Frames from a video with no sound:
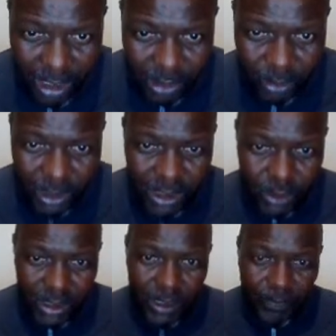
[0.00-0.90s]
All I did
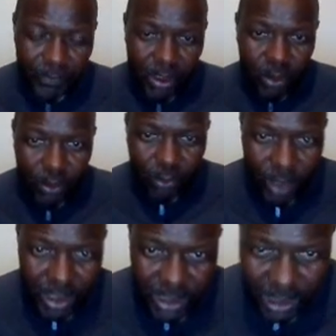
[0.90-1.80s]
was,
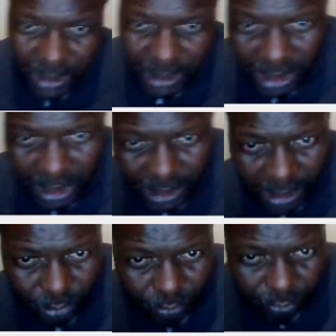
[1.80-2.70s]
once I changed that
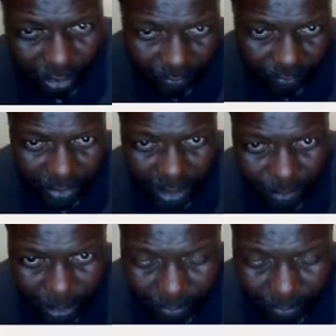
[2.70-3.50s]
to 5, this must be